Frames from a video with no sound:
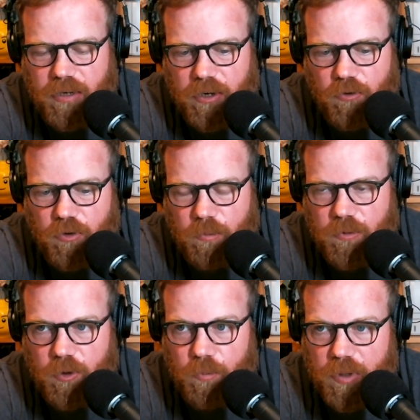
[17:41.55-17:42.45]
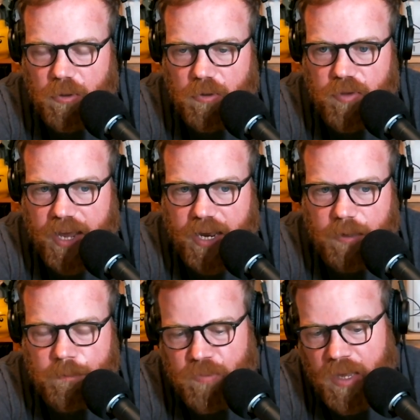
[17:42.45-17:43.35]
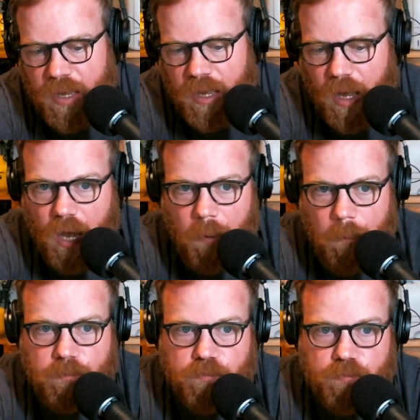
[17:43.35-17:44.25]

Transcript: You know, you you build that. Um,